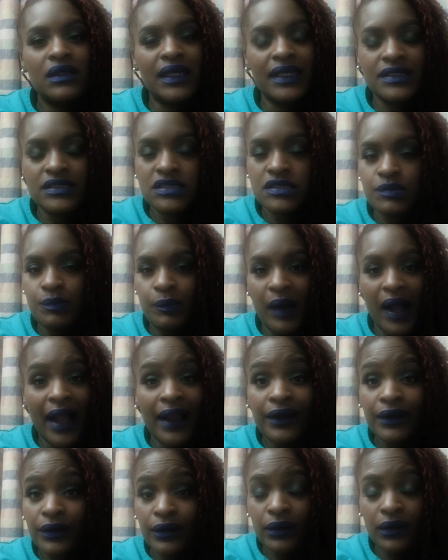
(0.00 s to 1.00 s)

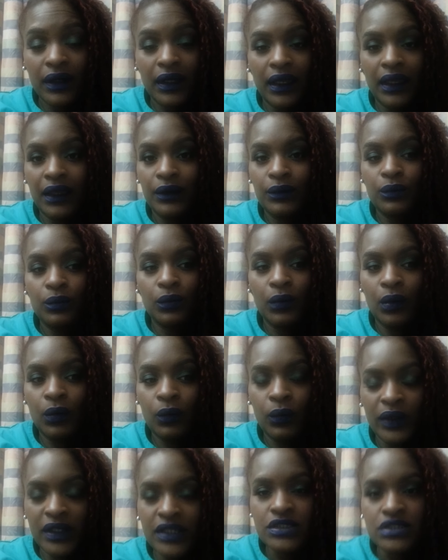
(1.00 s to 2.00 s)
inspire
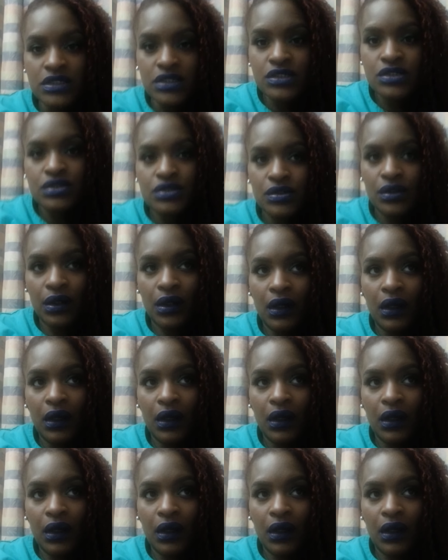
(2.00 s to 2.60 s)
and just